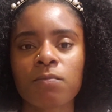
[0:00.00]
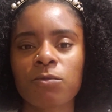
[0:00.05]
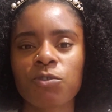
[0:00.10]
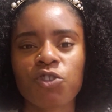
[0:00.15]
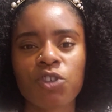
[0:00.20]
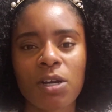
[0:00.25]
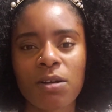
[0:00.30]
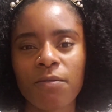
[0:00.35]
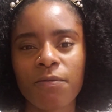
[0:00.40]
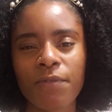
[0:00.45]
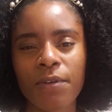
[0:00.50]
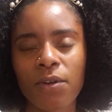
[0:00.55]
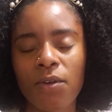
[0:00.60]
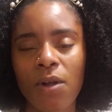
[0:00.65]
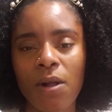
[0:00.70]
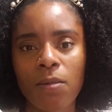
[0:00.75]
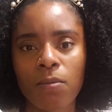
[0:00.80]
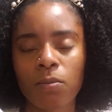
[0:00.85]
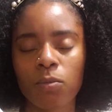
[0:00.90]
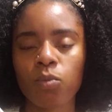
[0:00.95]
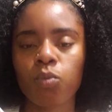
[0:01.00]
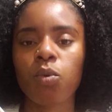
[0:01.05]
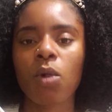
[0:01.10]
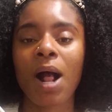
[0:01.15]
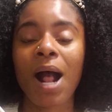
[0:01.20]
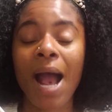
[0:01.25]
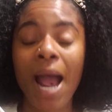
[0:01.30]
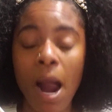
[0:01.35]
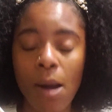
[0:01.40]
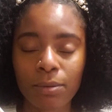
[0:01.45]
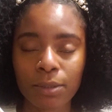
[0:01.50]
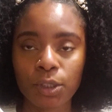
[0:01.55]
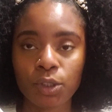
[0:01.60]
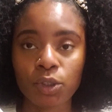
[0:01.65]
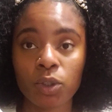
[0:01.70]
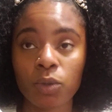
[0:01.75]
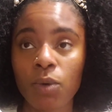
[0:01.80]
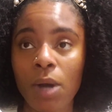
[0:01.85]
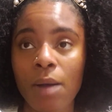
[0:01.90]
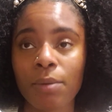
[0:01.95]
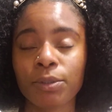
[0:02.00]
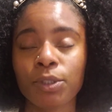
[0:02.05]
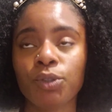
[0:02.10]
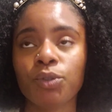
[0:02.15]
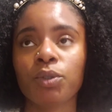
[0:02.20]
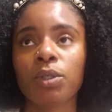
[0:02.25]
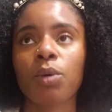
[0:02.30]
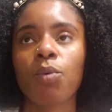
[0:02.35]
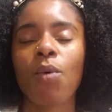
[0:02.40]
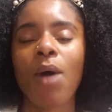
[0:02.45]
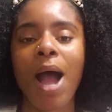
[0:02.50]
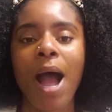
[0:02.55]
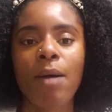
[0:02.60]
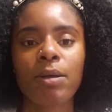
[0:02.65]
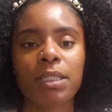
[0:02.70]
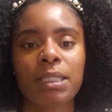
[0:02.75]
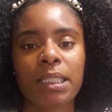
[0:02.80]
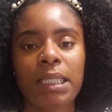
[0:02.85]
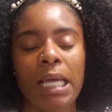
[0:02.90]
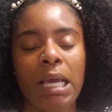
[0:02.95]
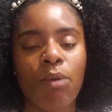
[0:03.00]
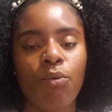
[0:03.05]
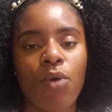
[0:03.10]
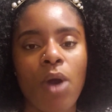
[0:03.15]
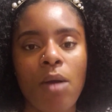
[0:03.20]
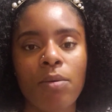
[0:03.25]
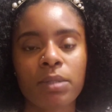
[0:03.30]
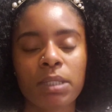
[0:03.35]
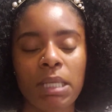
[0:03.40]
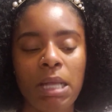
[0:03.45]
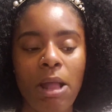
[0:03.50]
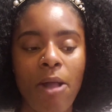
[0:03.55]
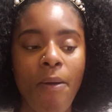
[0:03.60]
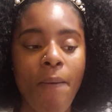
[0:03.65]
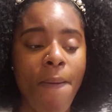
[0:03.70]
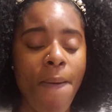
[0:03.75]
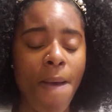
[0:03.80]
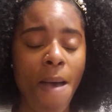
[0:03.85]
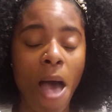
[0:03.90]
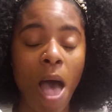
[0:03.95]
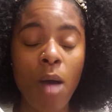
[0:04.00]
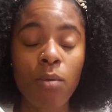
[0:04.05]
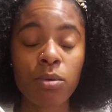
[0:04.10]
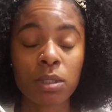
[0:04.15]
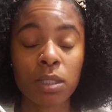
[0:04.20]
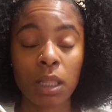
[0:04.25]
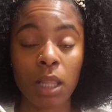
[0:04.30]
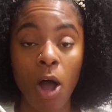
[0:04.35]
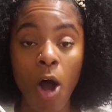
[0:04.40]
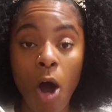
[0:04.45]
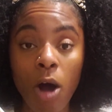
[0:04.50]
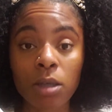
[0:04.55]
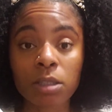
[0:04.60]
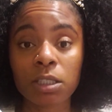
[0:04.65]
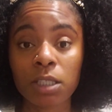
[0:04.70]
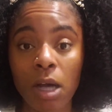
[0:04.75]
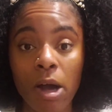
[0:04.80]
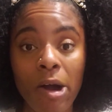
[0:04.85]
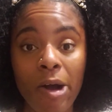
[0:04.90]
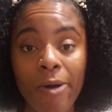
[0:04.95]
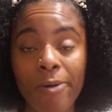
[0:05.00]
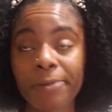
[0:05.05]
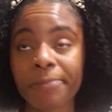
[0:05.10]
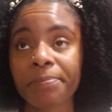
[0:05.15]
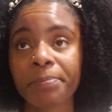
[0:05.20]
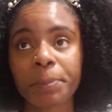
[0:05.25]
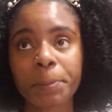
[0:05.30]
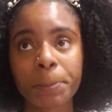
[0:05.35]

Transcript: trying to figure out why I was doing what I was doing, why I was at where I was at. I was lost, y'all,